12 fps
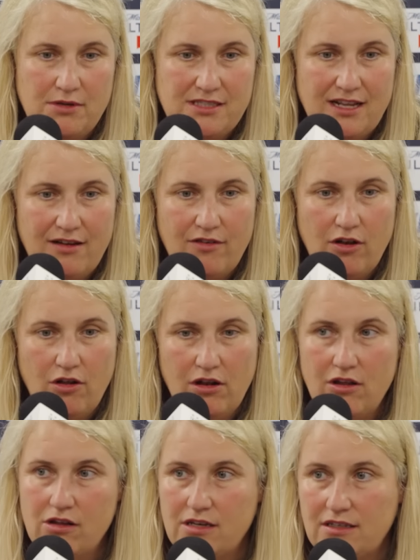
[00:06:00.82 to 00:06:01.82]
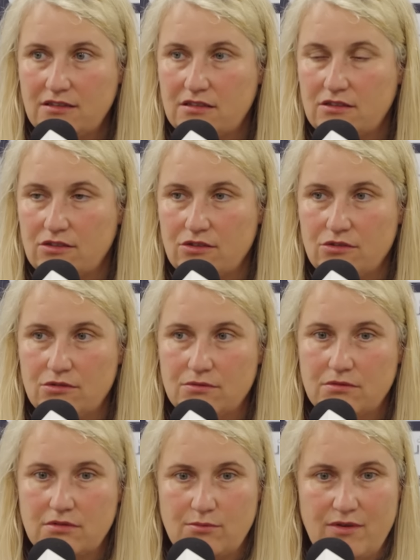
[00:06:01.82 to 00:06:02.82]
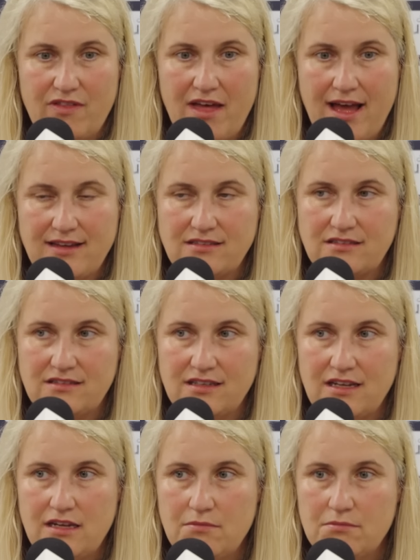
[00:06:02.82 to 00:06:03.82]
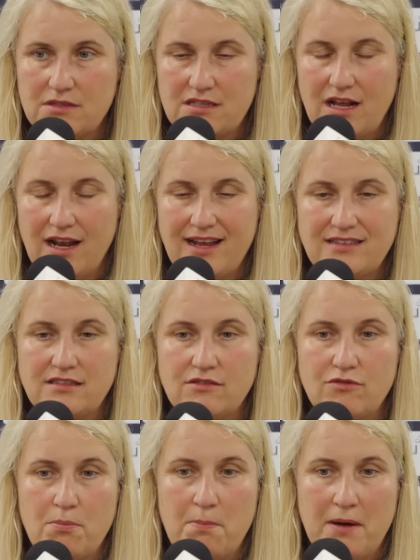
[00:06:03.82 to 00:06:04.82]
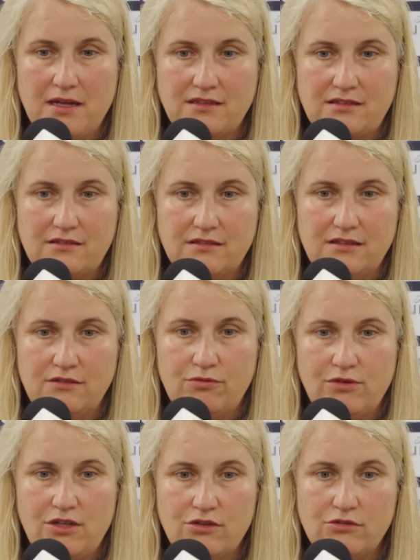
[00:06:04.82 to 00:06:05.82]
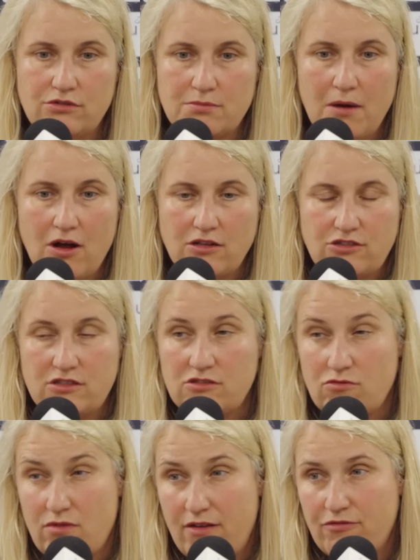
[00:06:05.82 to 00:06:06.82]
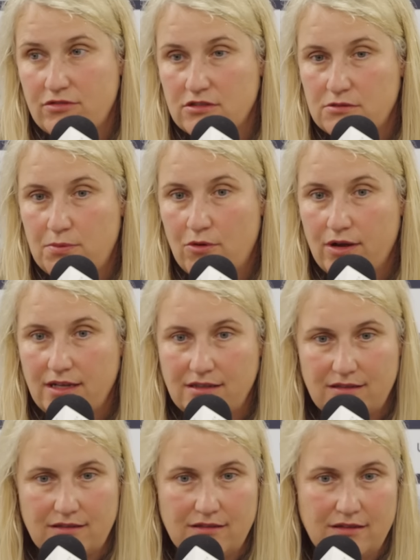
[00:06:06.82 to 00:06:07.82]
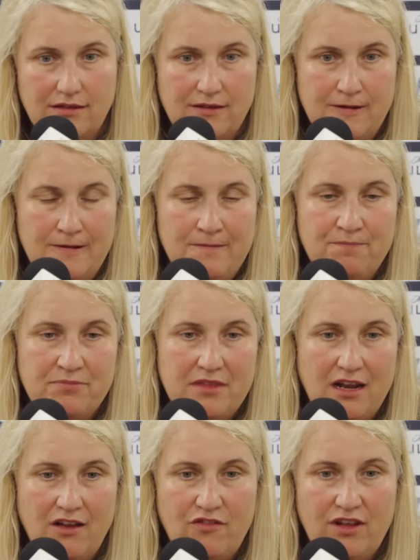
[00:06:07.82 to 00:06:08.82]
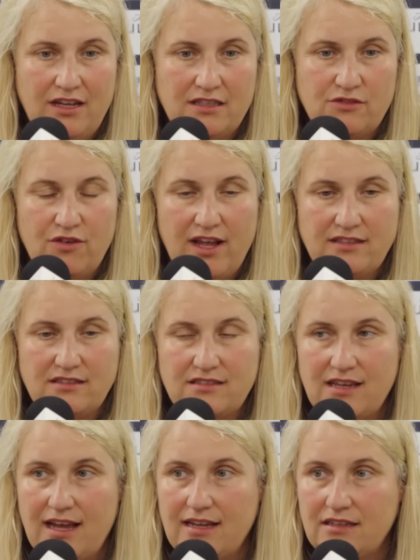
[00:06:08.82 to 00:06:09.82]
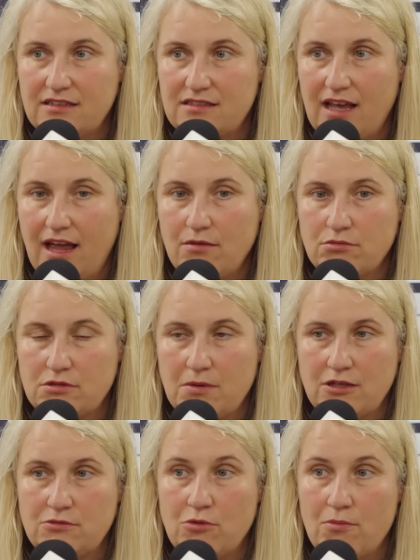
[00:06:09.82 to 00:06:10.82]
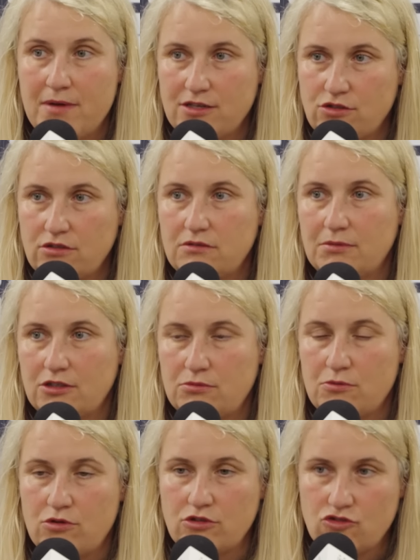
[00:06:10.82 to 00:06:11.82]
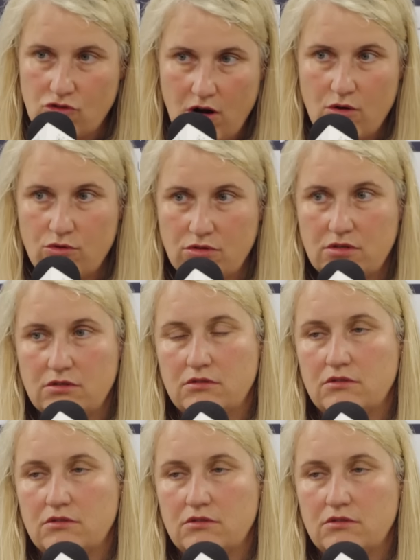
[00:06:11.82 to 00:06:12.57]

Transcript: we still have a lot of learning to do with that as a team, as a collective. But if we use March as a reference point, and I think it's fair to say this game was much more measured, much more controlled,